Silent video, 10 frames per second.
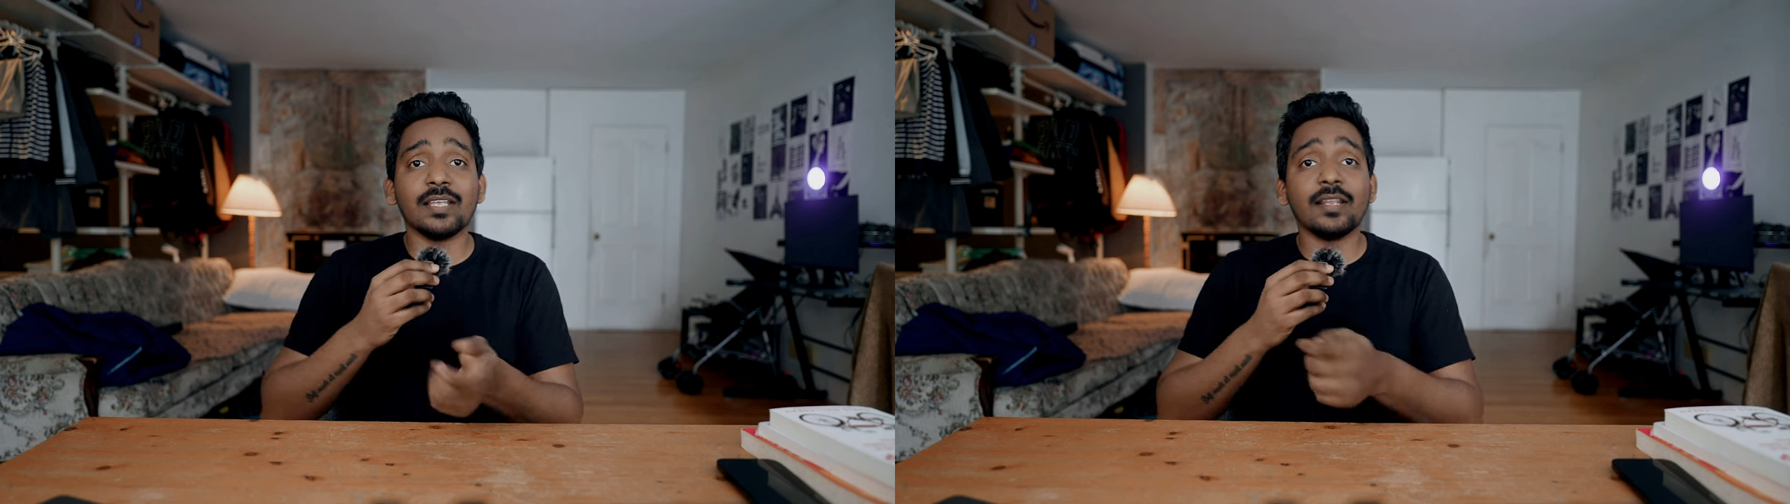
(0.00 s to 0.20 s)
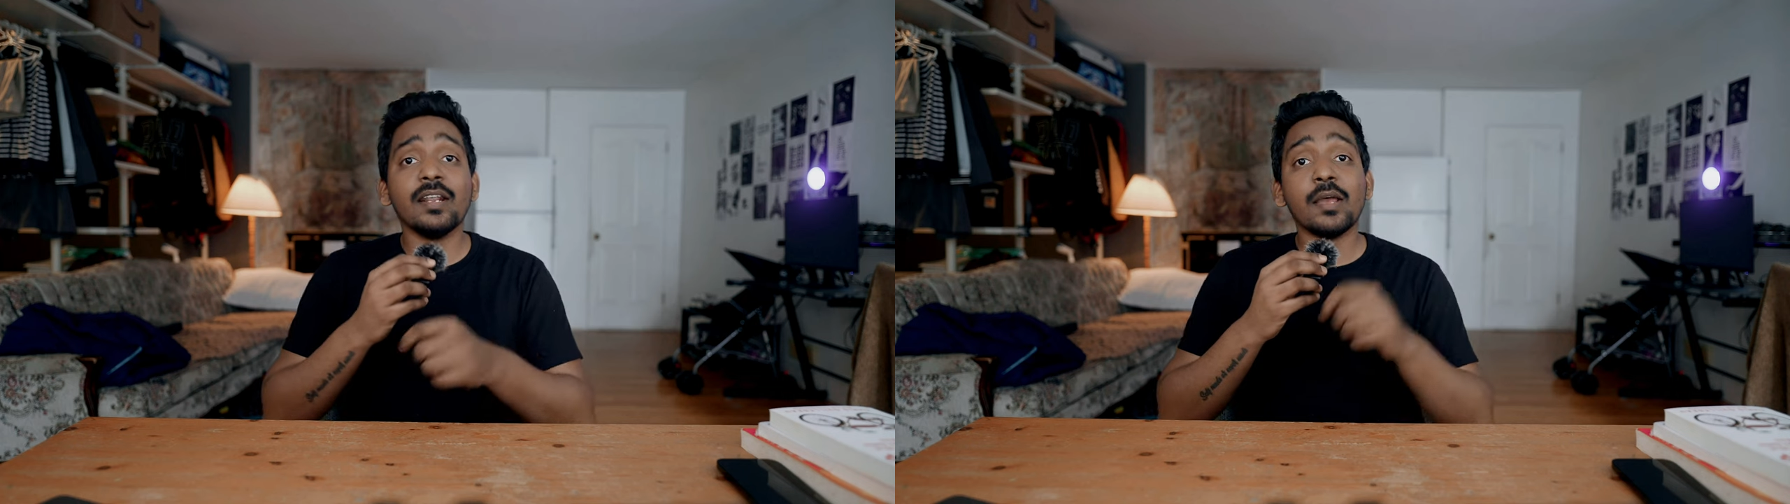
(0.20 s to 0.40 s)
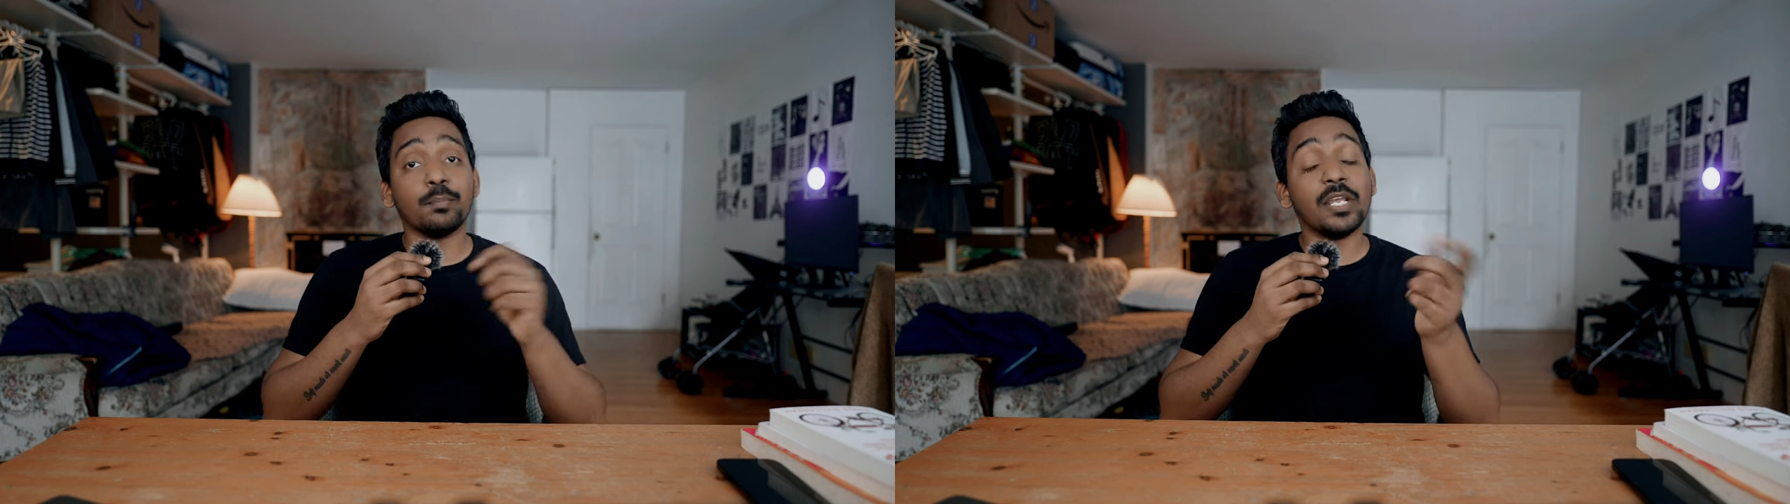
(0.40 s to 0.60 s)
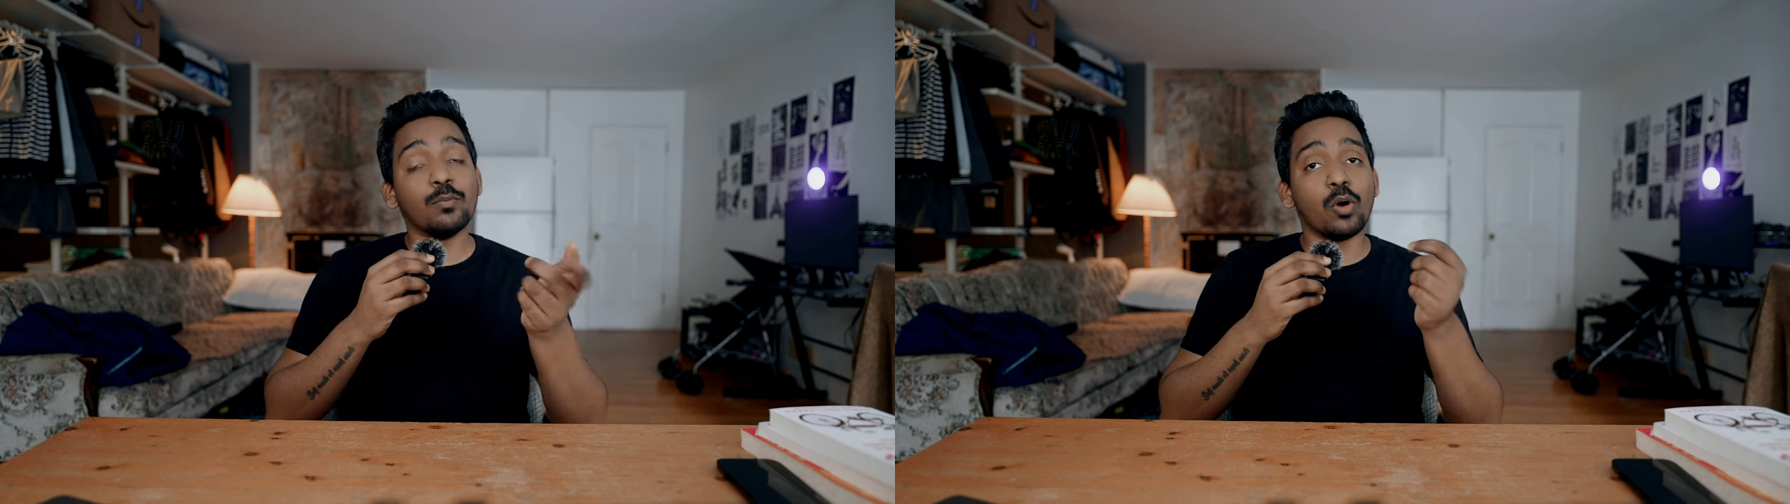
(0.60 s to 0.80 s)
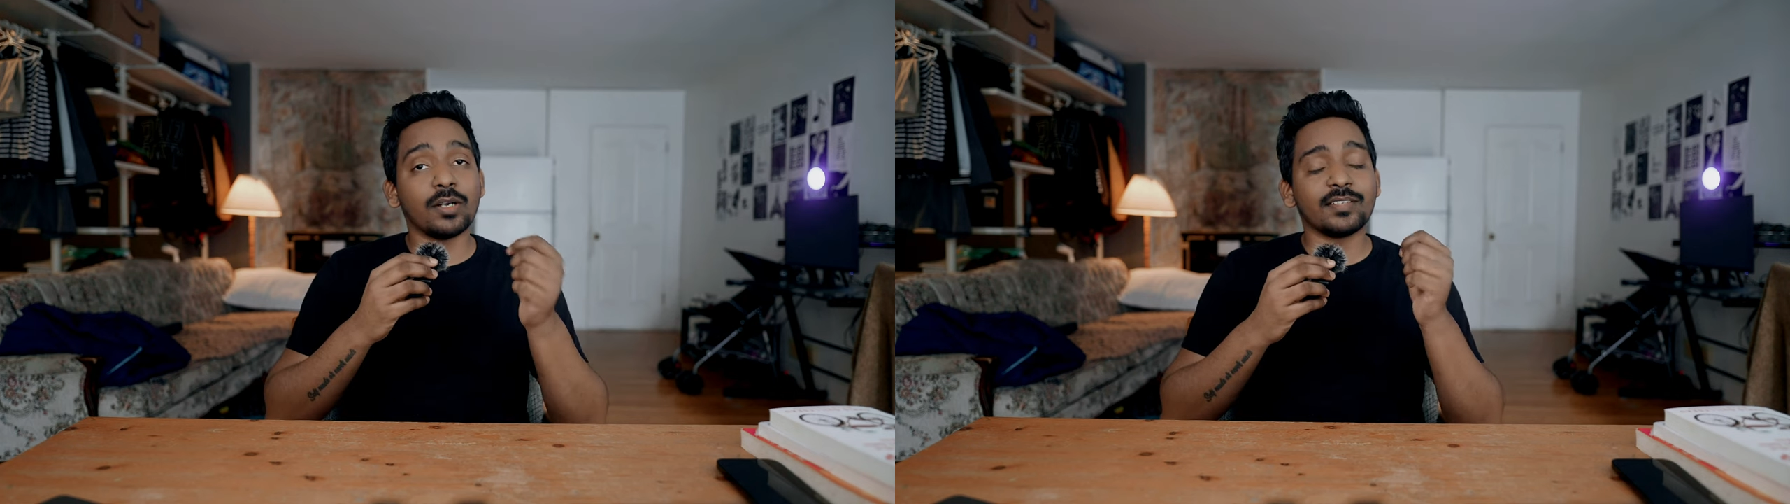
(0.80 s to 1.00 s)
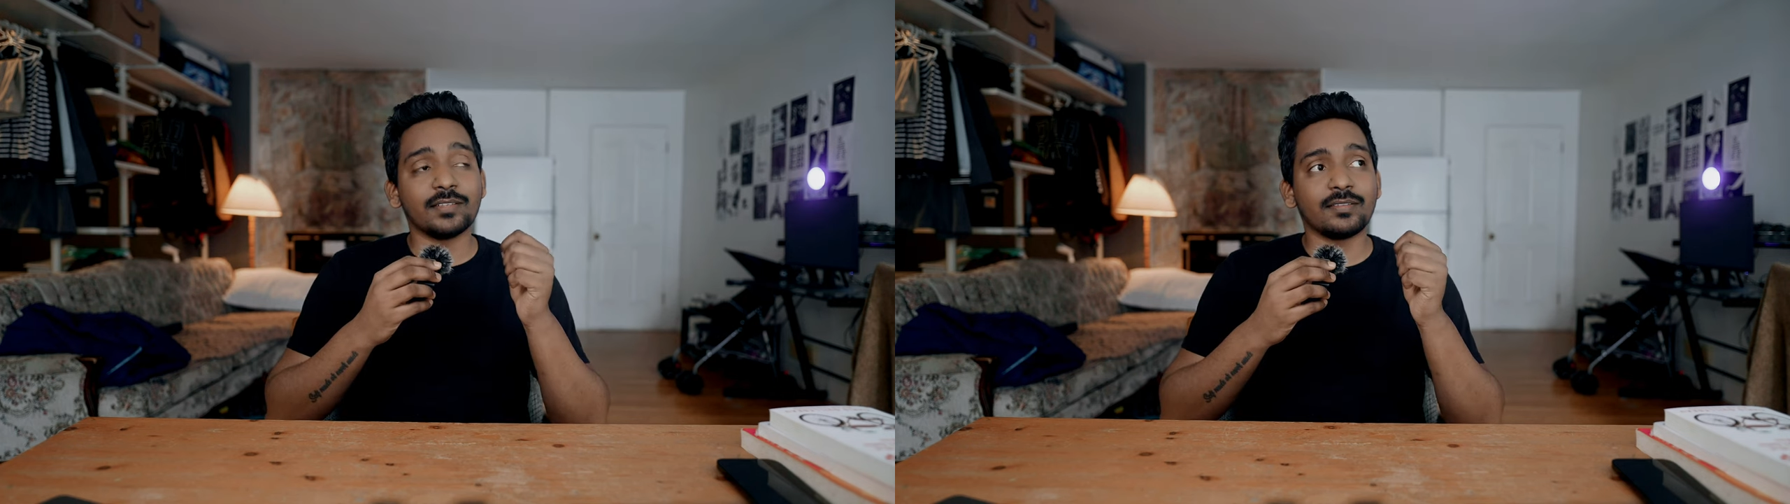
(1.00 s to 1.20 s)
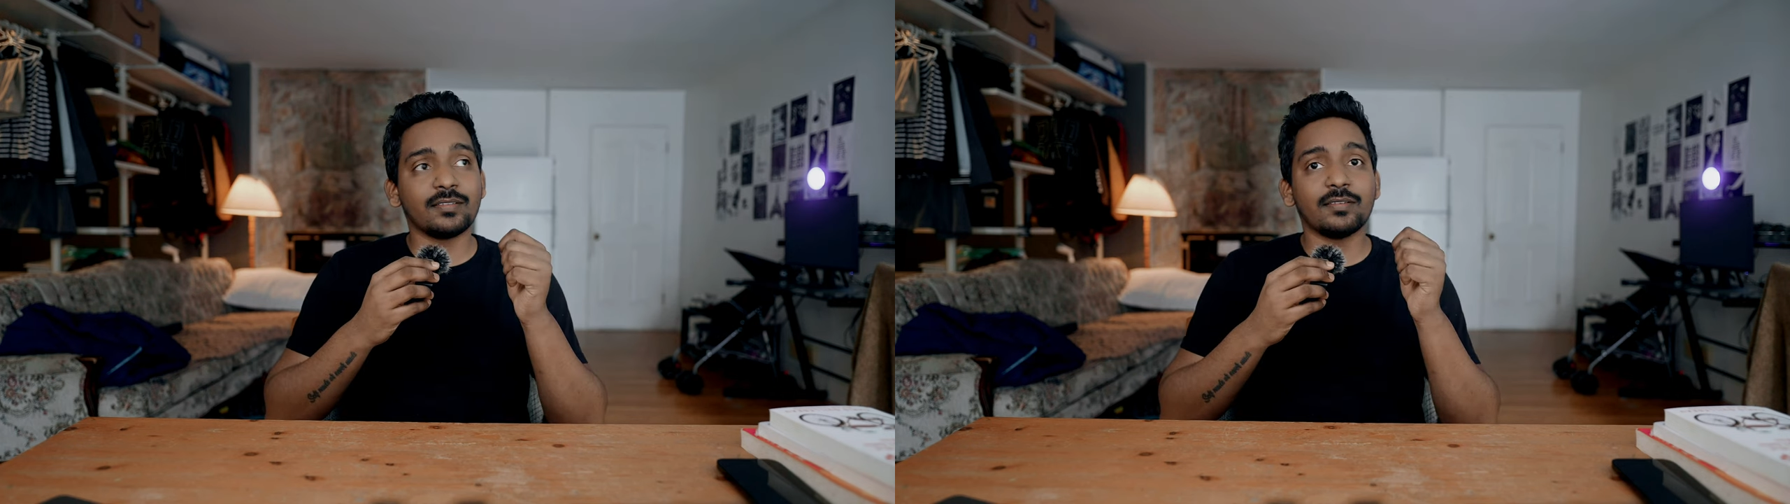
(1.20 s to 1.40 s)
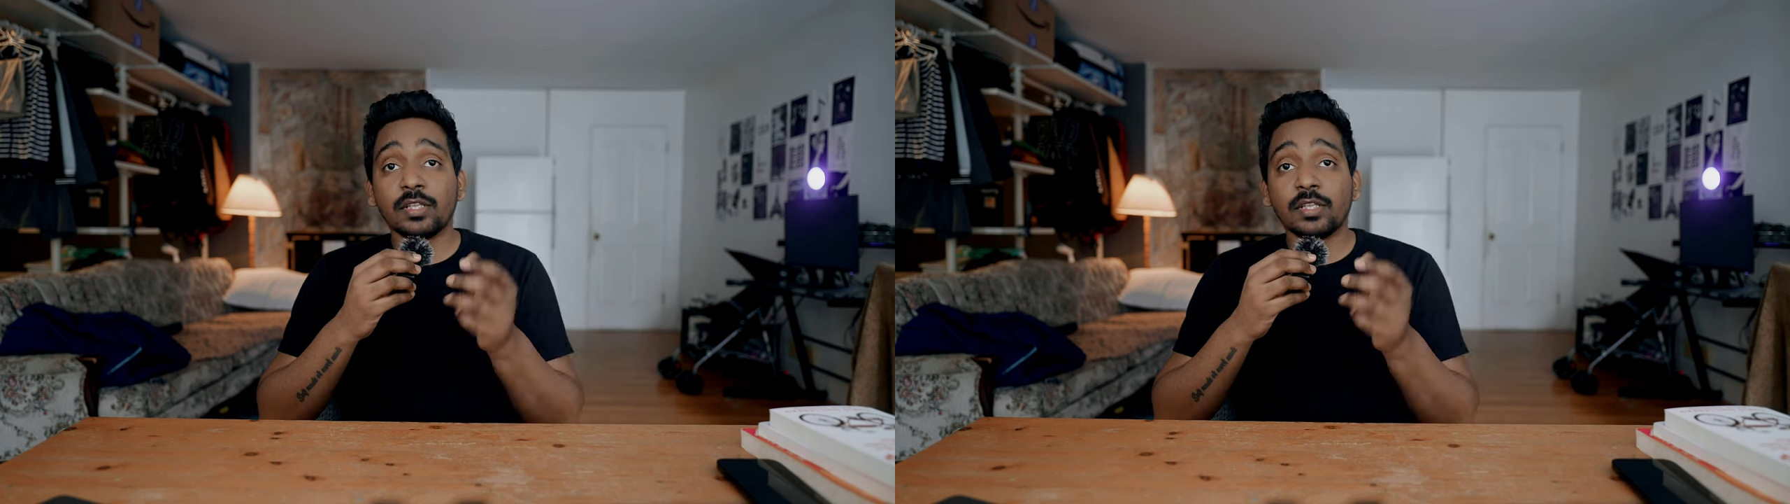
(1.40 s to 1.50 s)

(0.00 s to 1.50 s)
their mailboxes.